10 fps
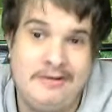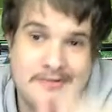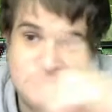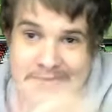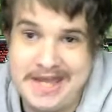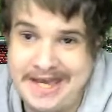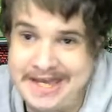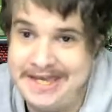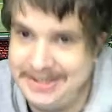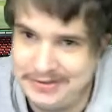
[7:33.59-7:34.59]
Because
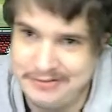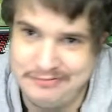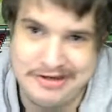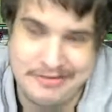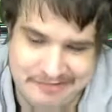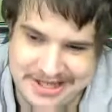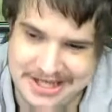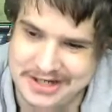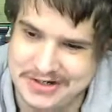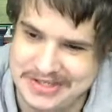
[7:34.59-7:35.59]
that is the really
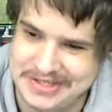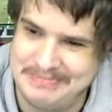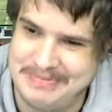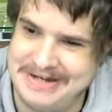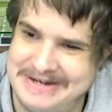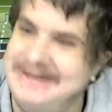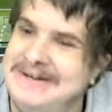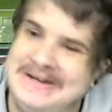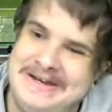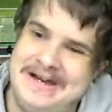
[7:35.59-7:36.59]
interesting part
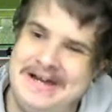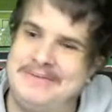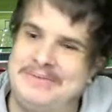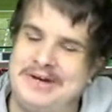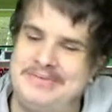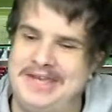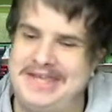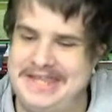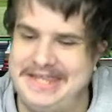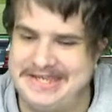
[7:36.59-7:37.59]
come the
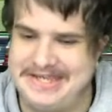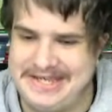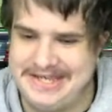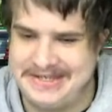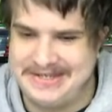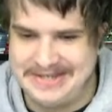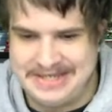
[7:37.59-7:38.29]
end of the season.